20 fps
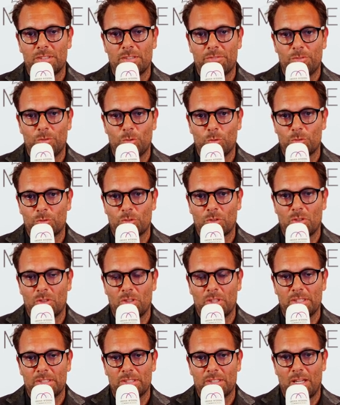the
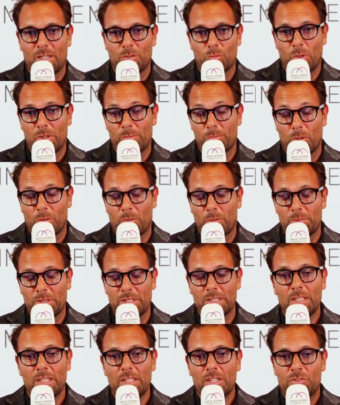future in the right way,
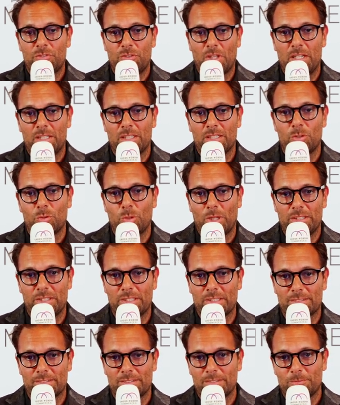probably sharing new
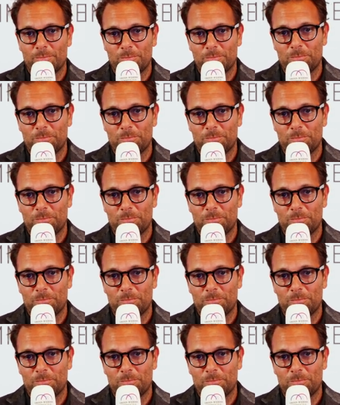ideas.